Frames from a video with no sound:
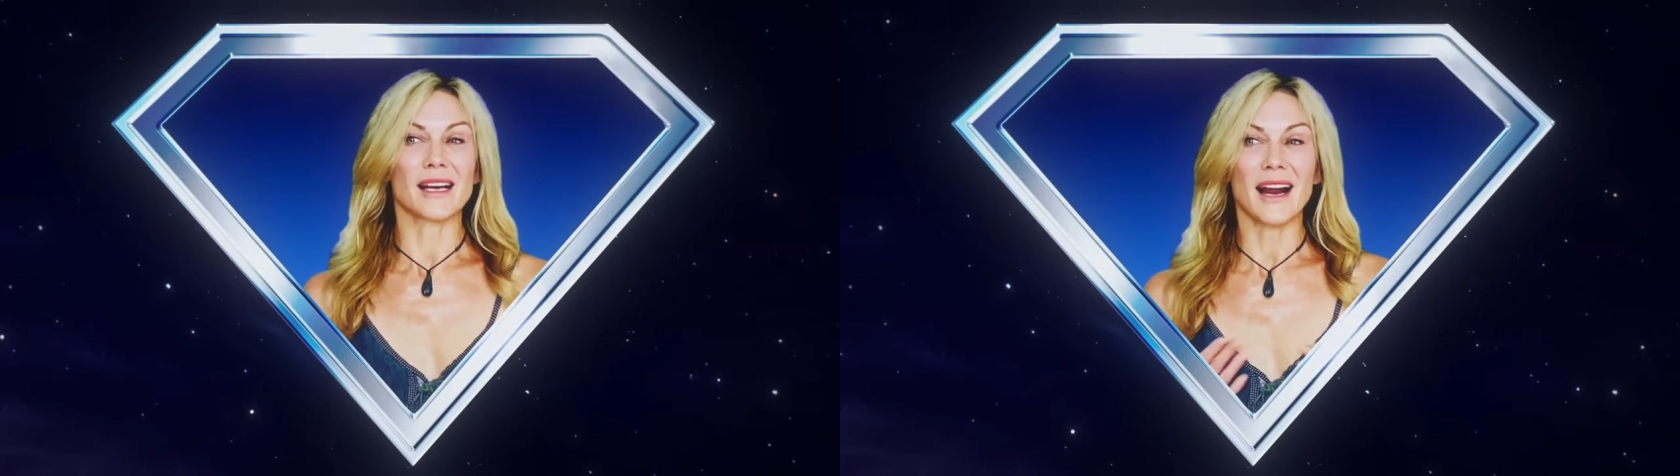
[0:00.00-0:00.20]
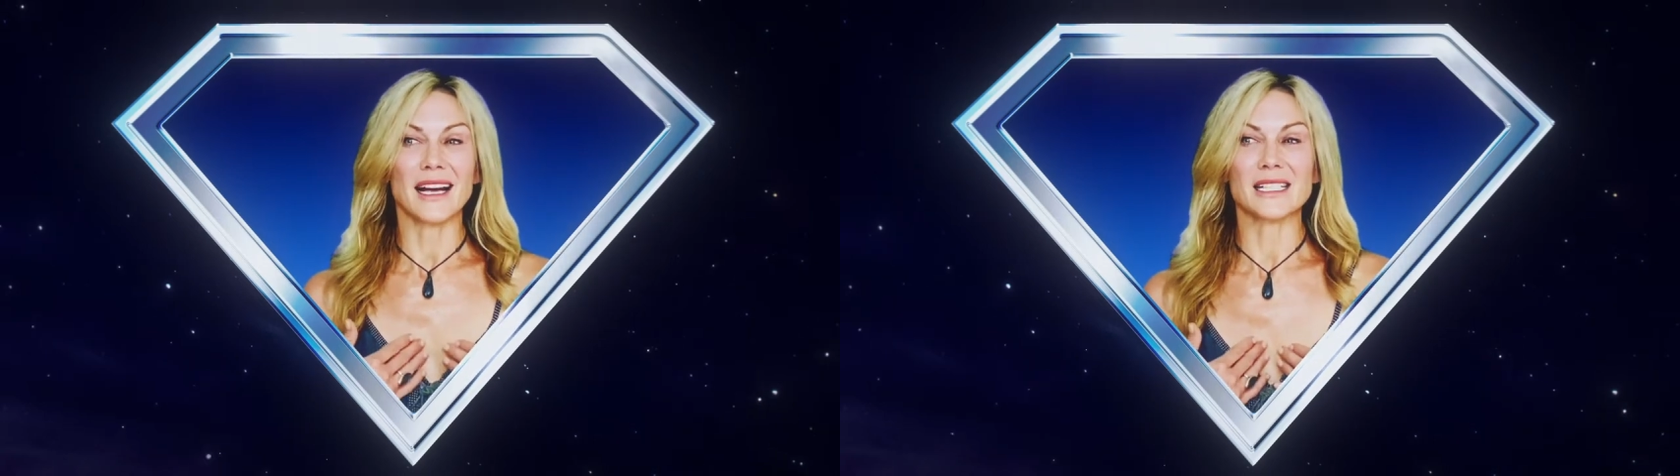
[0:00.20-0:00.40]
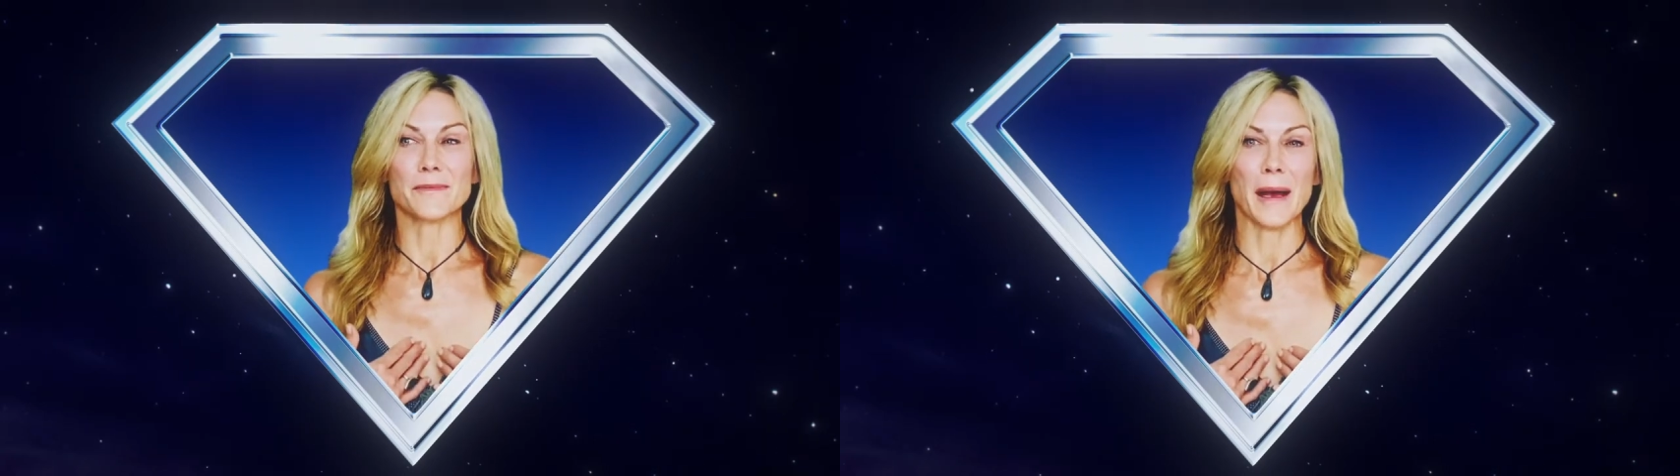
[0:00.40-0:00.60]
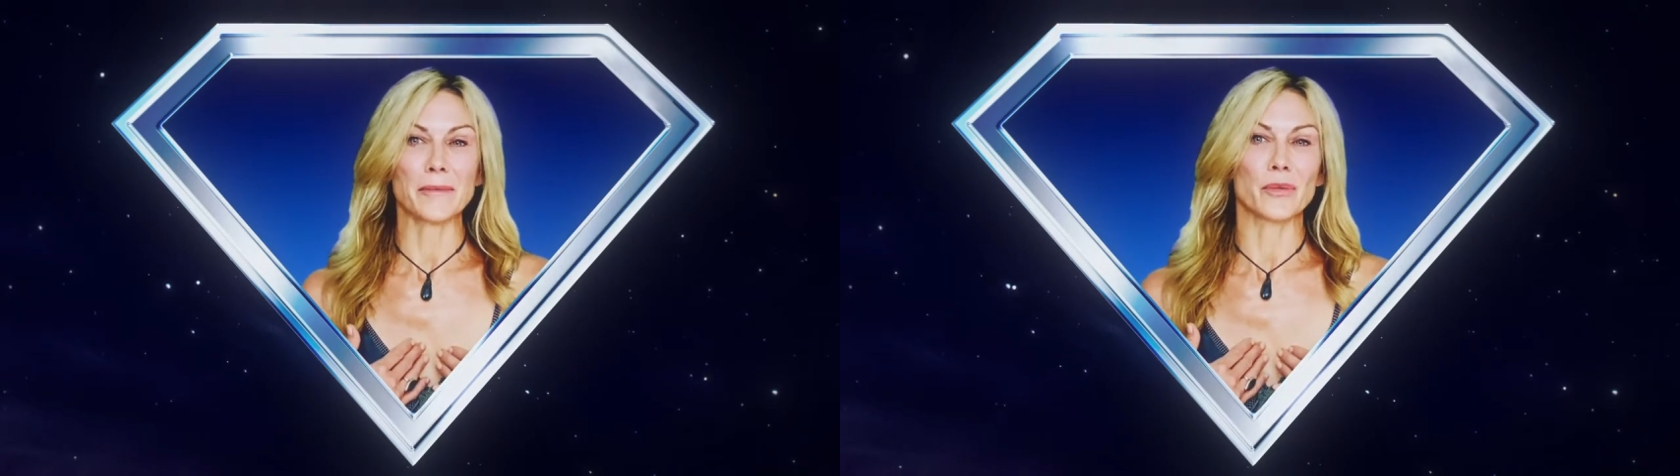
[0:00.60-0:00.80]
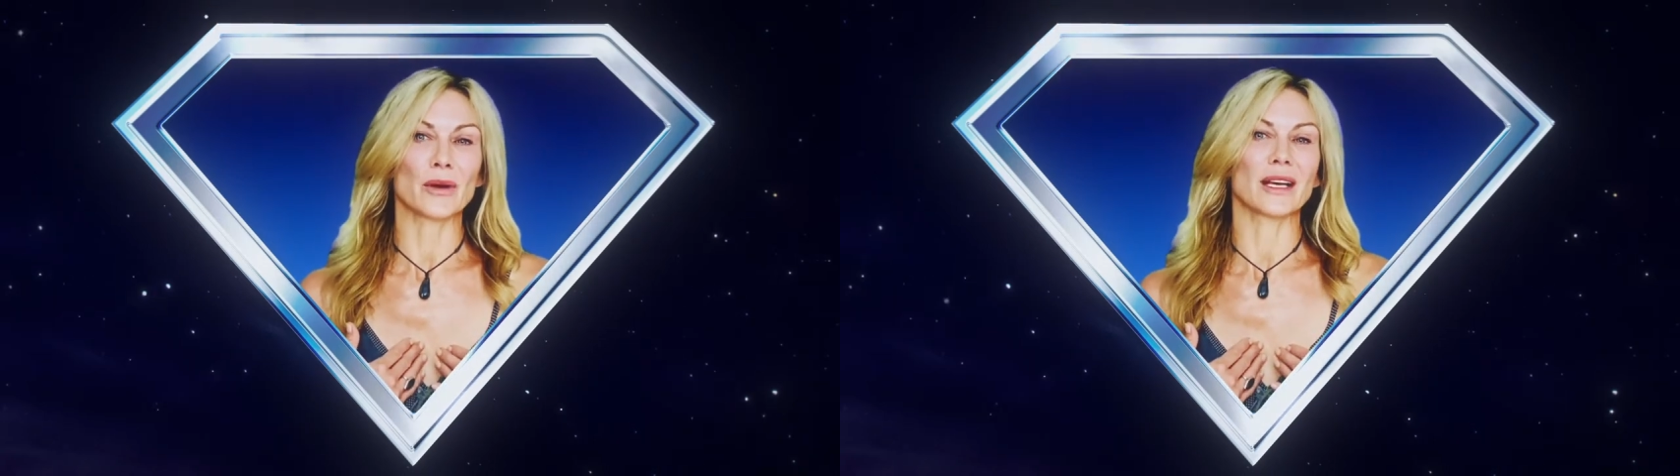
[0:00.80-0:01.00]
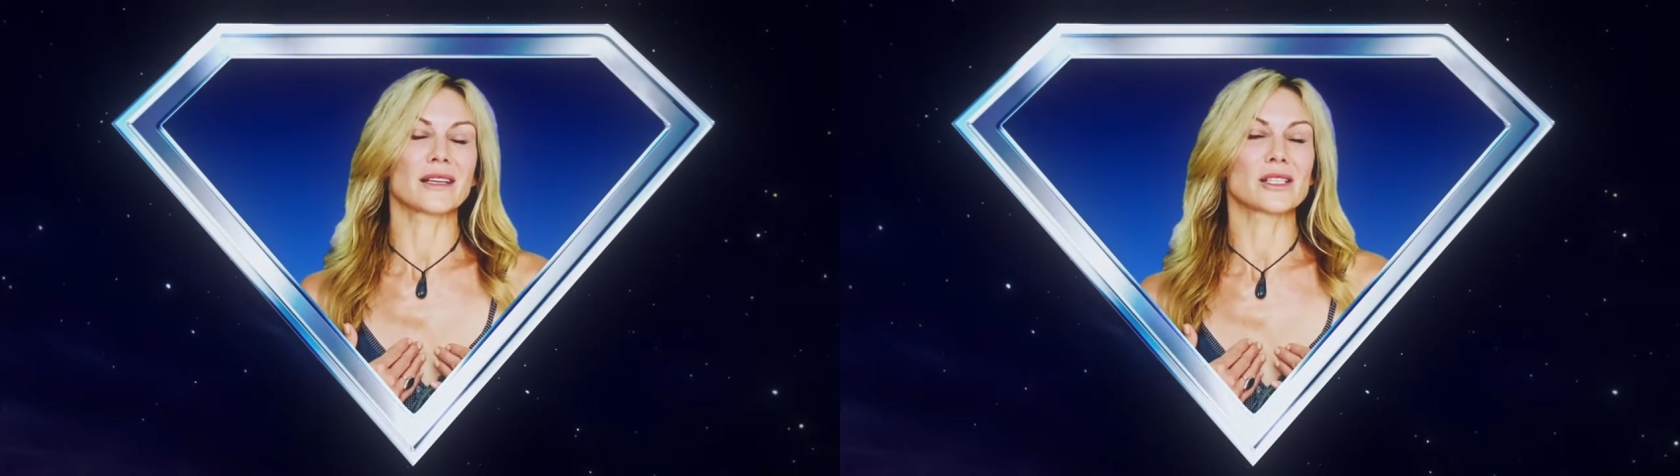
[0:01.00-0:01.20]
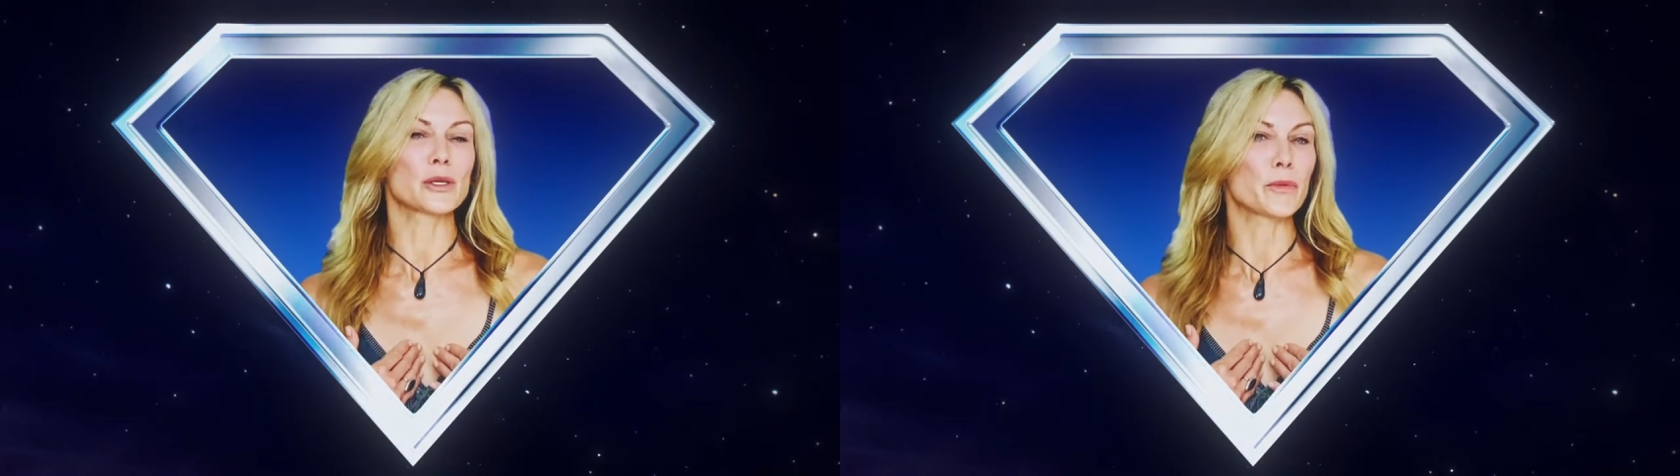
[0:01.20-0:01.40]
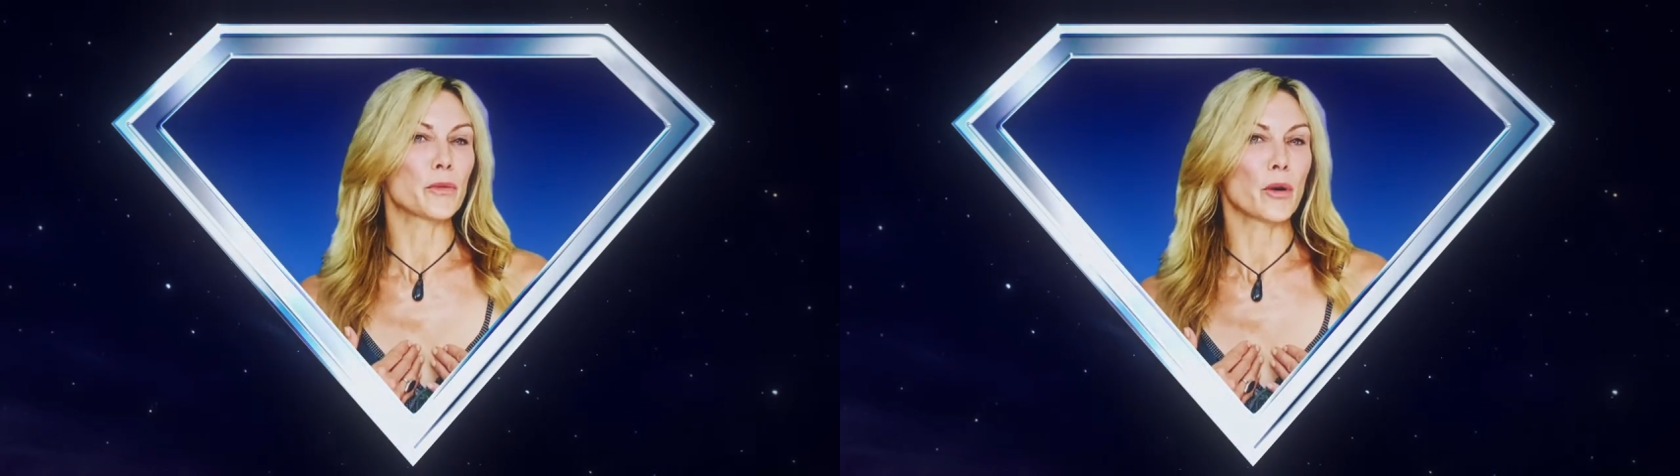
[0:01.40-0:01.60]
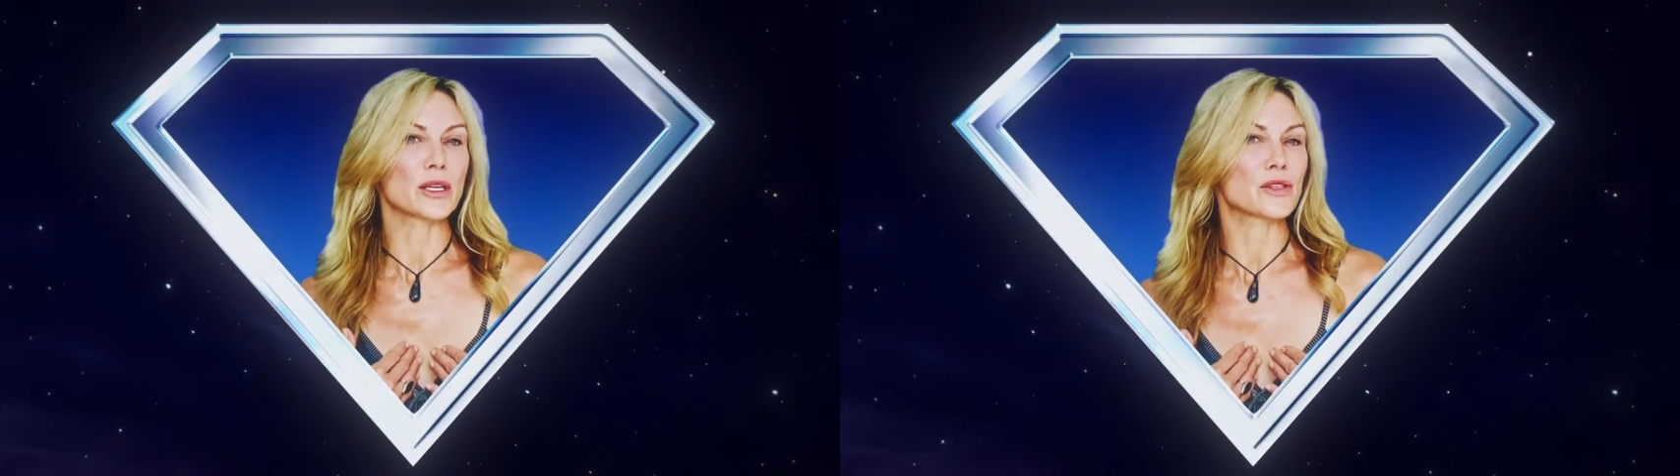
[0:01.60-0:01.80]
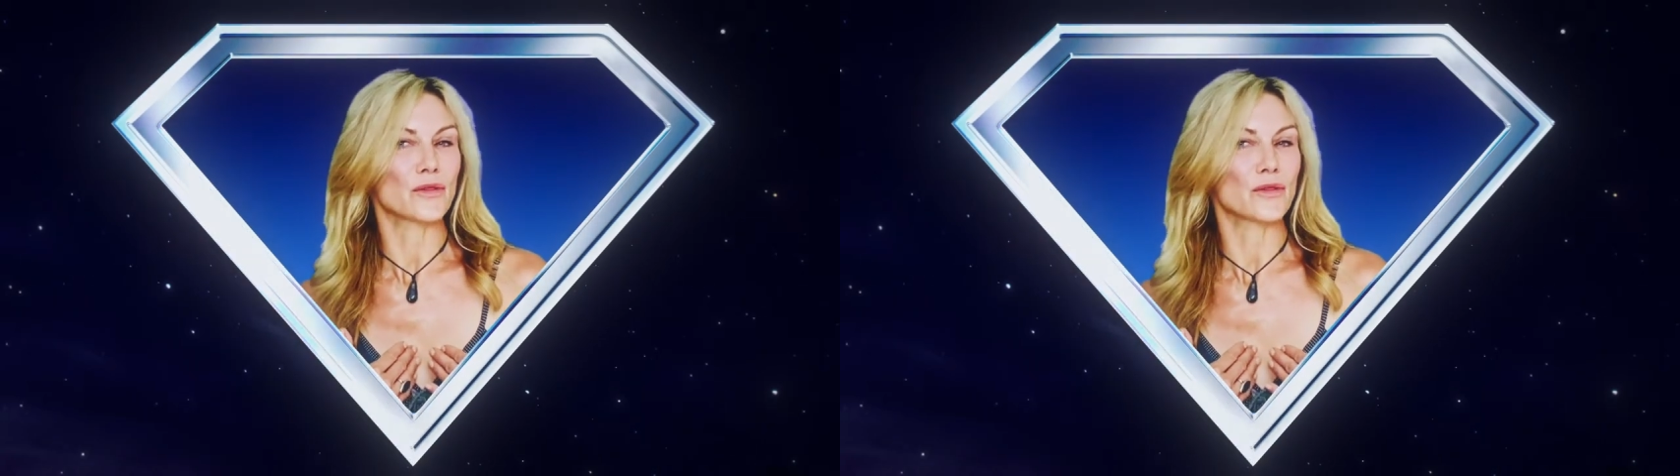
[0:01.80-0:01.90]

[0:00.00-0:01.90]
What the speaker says: that I spent bringing Superboy's